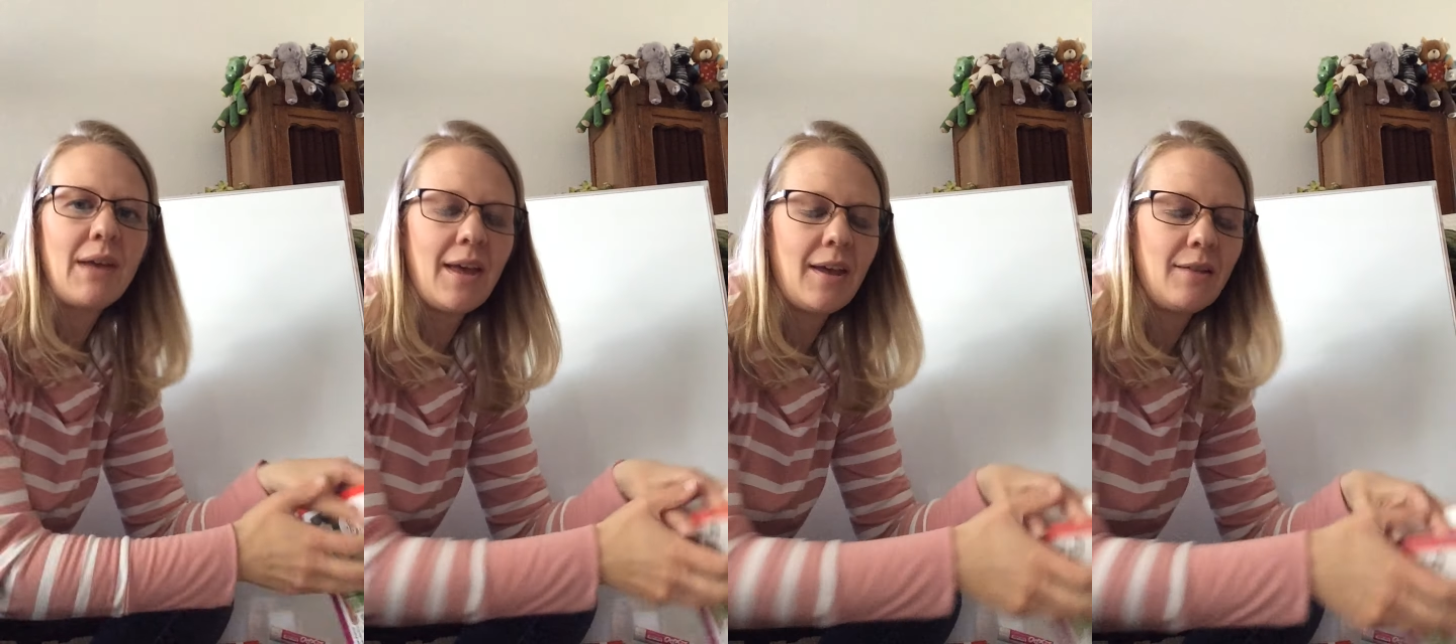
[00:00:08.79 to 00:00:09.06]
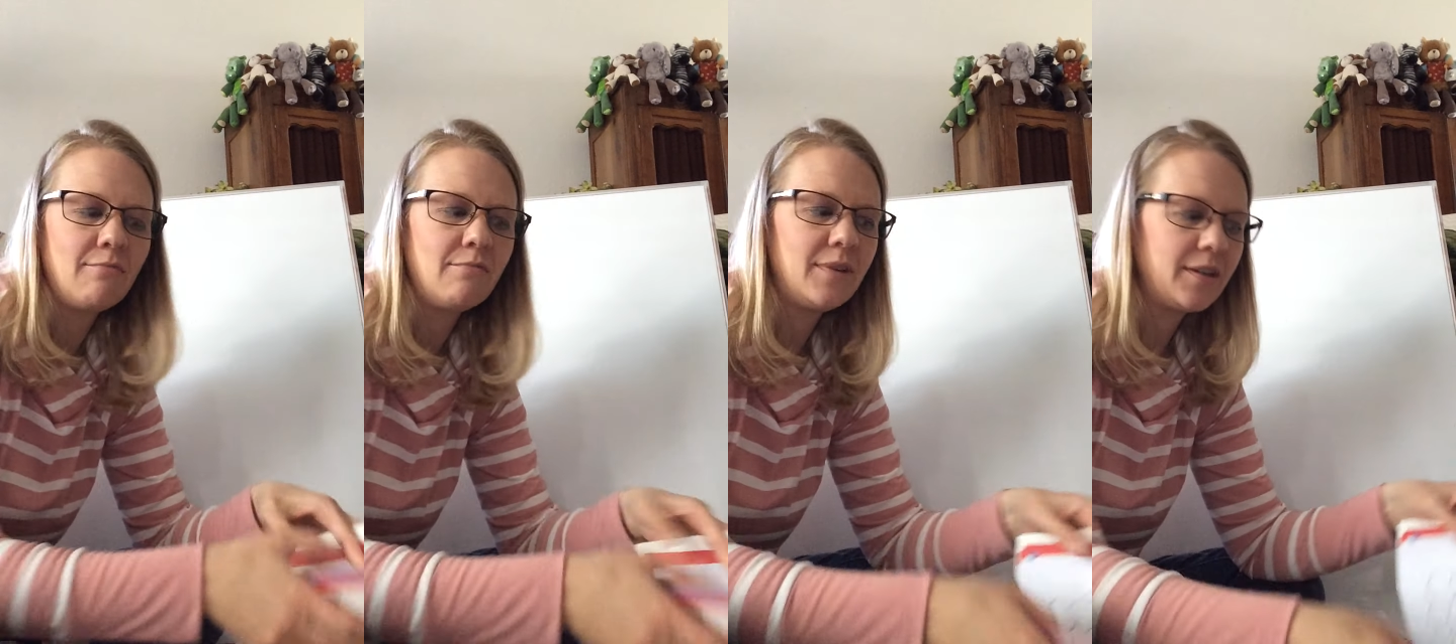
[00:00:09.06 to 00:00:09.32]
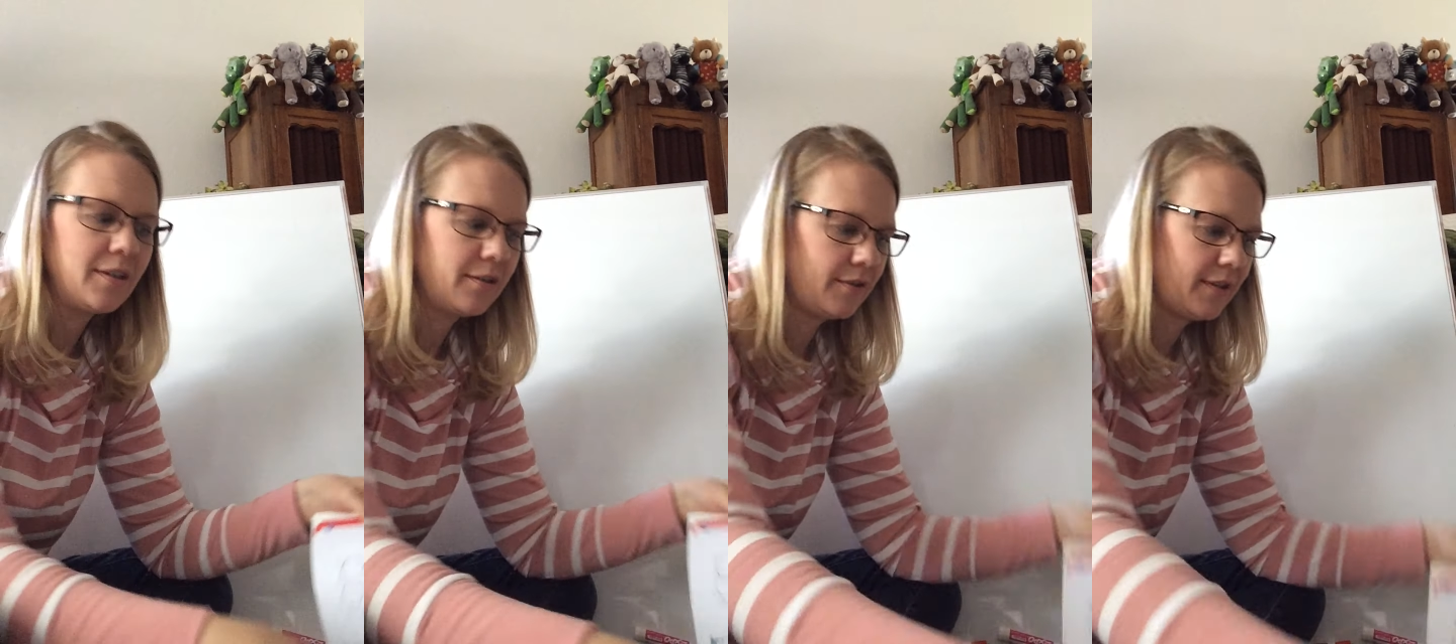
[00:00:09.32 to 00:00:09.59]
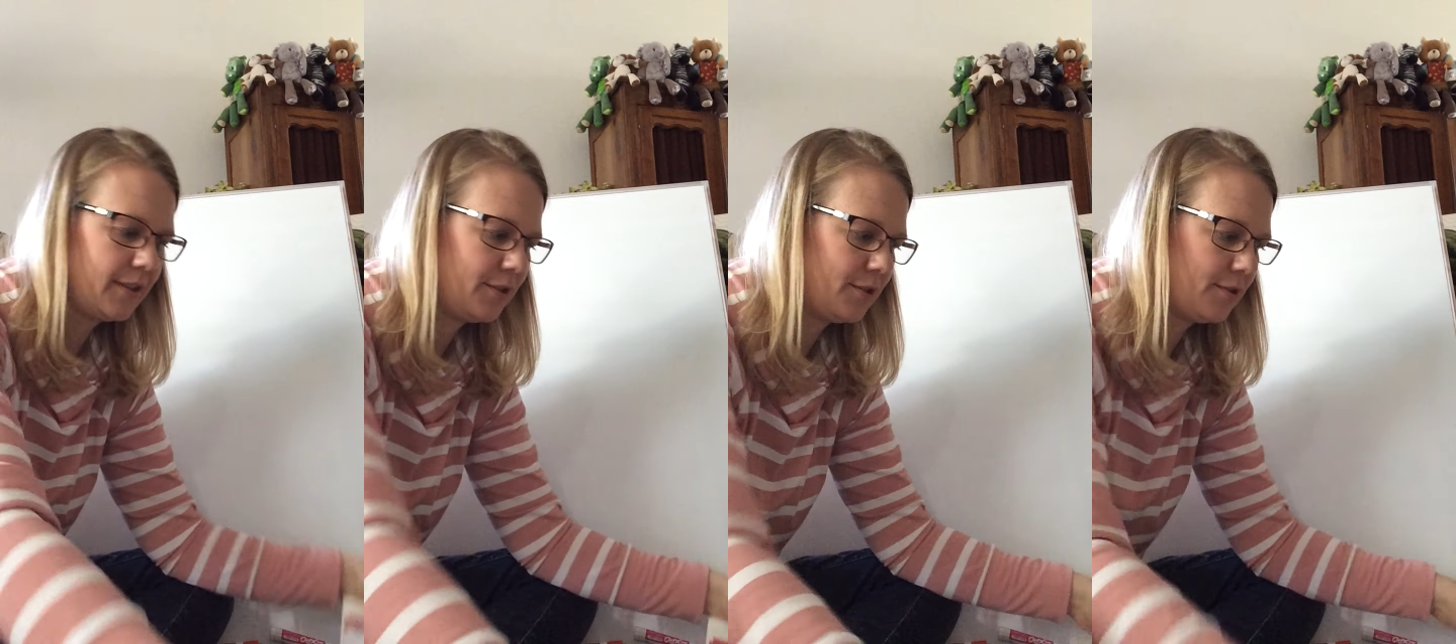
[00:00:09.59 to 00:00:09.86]
and we're
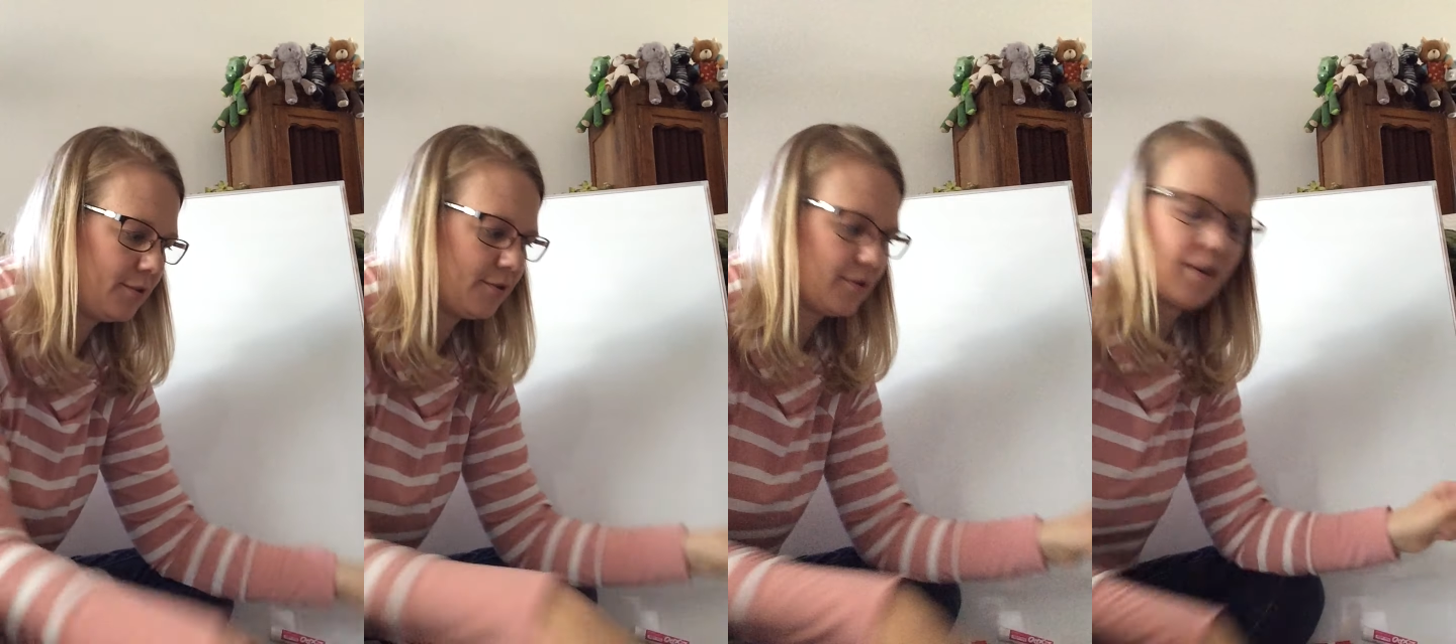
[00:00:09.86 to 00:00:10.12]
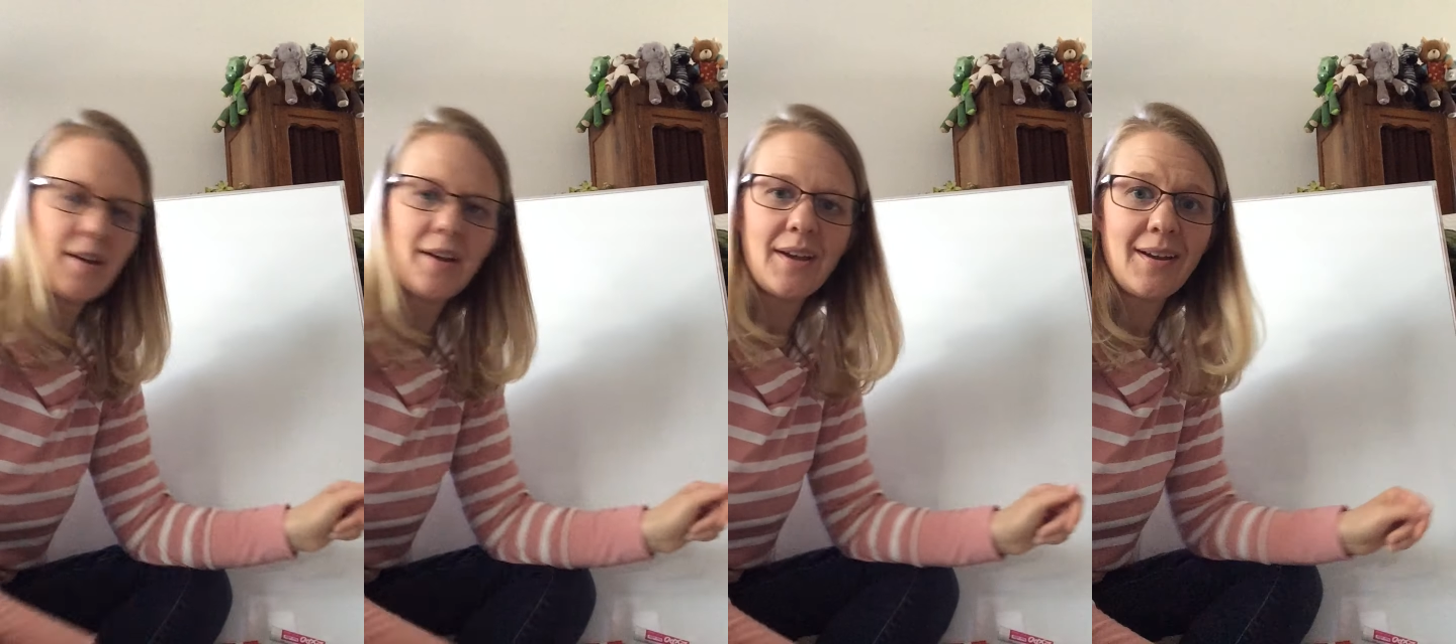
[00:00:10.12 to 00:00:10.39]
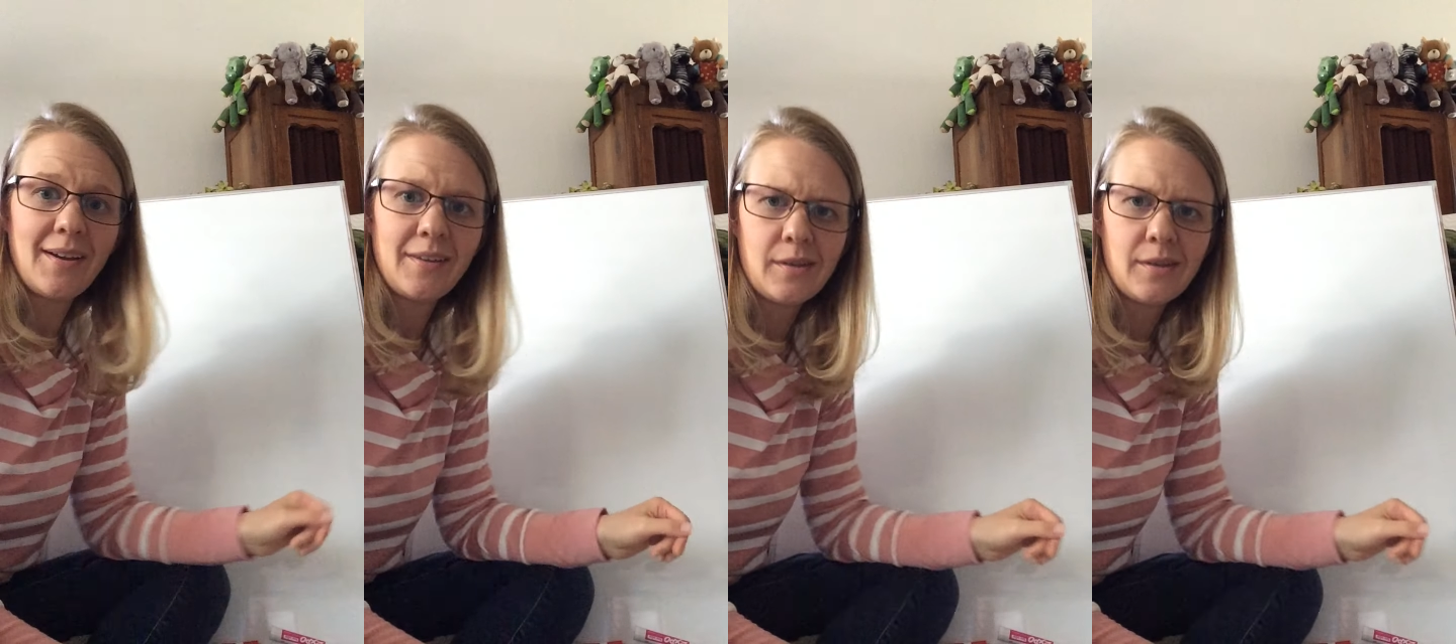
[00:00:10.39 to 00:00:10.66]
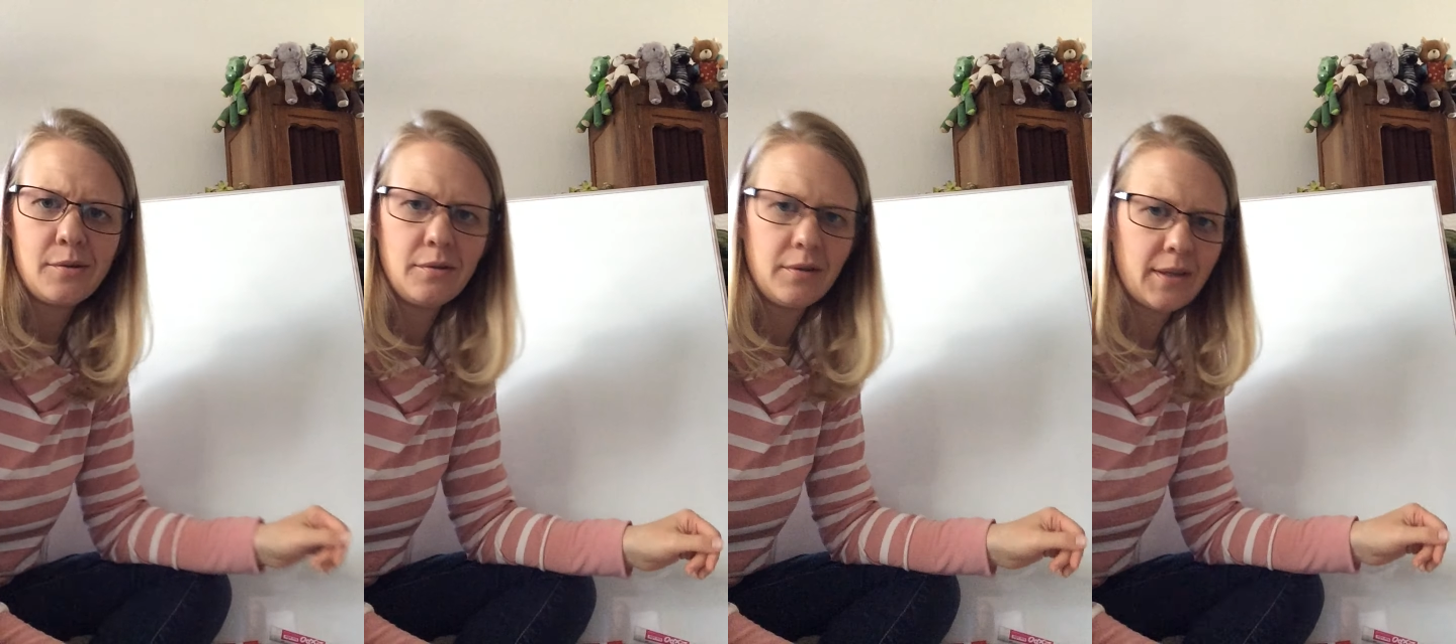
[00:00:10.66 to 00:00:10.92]
going to draw a cute